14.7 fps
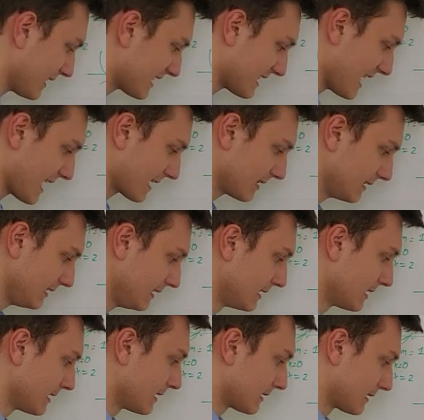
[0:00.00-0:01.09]
exactly
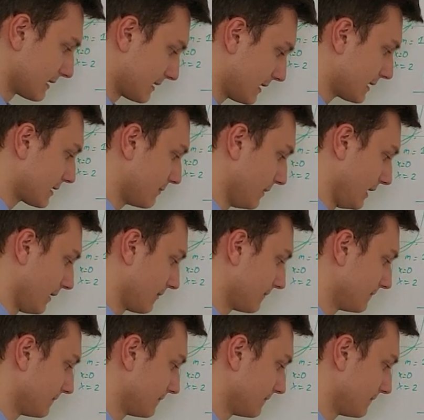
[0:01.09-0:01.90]
does this mean?